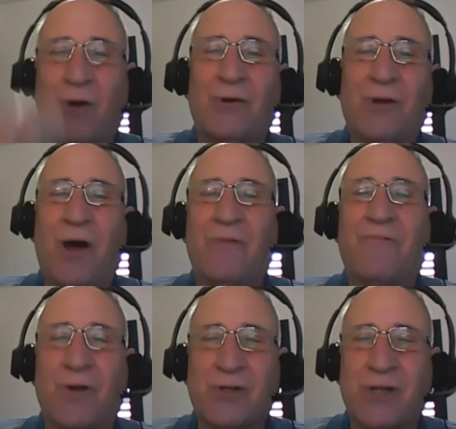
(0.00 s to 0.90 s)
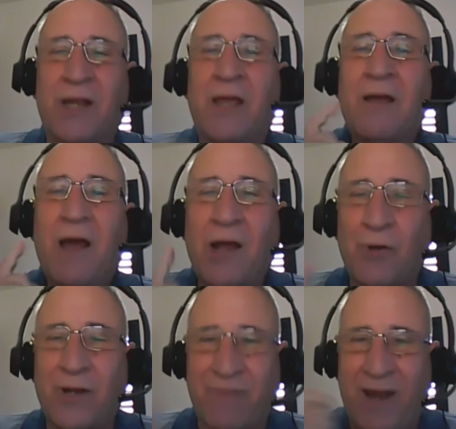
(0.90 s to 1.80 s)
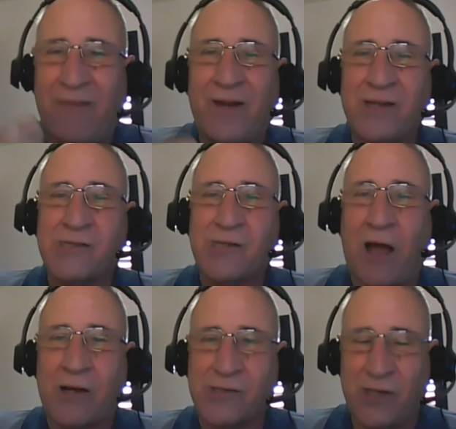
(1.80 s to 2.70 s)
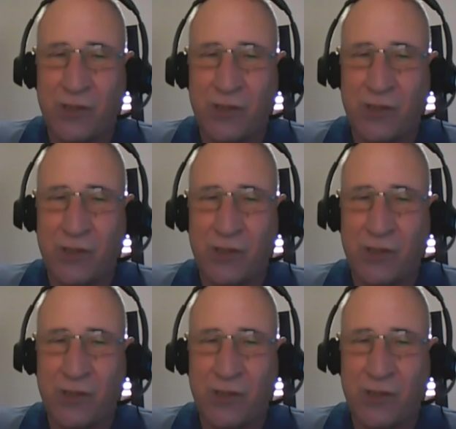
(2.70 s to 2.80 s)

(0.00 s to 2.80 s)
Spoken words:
Unfortunately, I don't even have any stocks in